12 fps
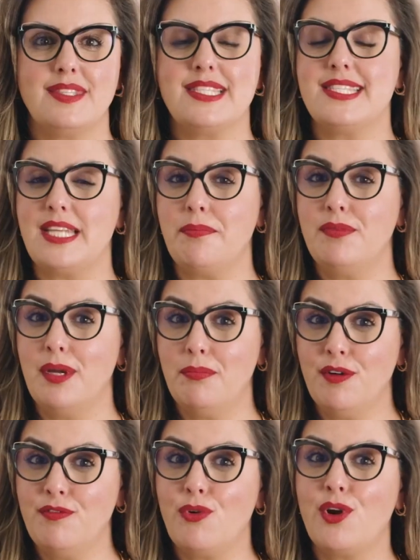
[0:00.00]
Step
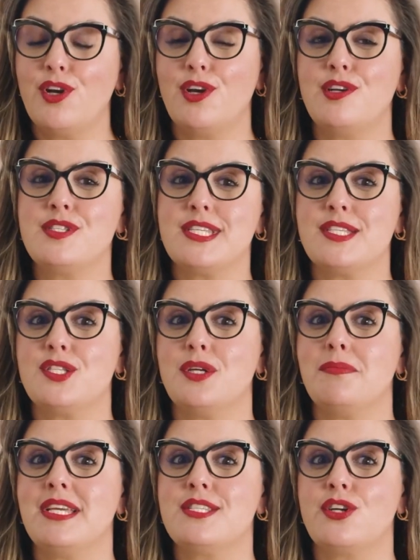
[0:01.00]
number 4 in our
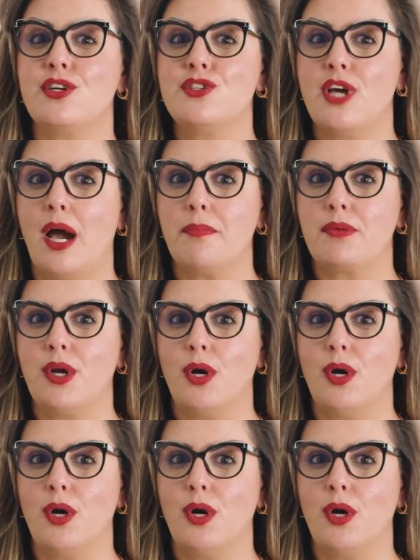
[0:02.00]
system is our top